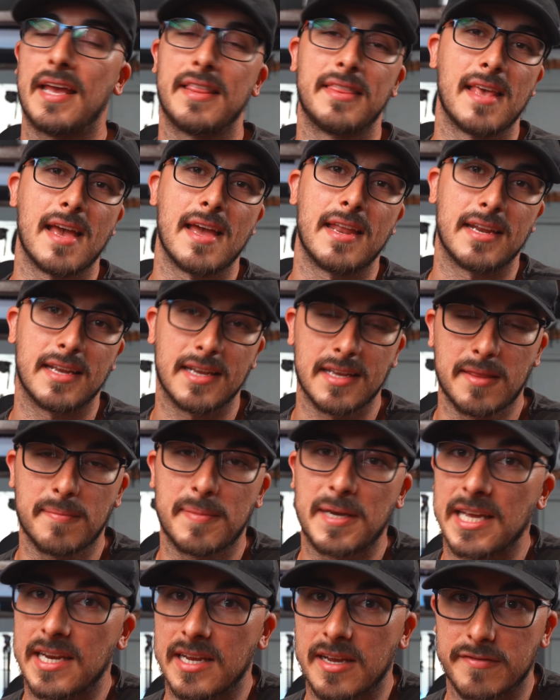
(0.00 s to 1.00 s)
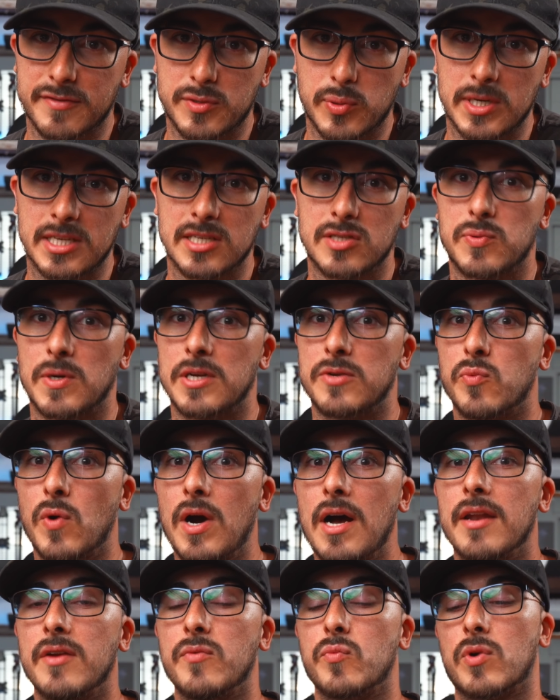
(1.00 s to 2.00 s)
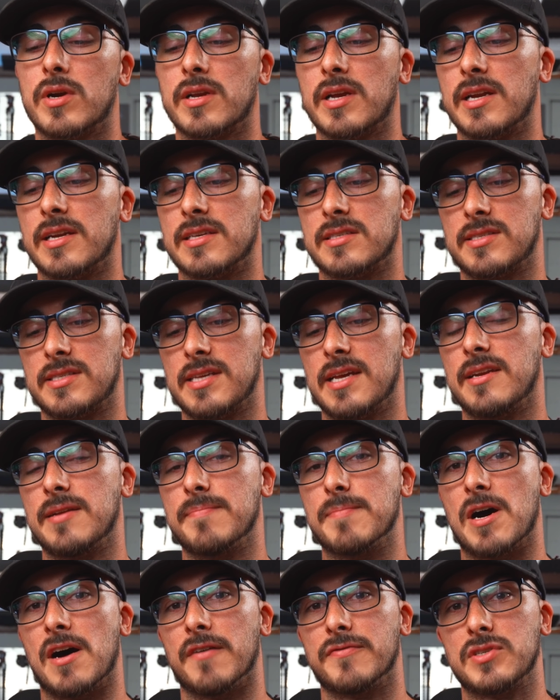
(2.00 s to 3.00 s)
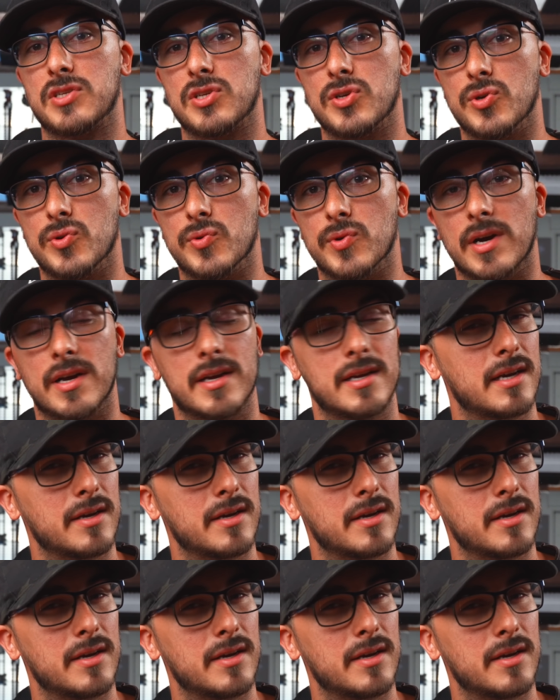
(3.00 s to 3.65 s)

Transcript: And then in the beginning of 2021, we're gonna send him off to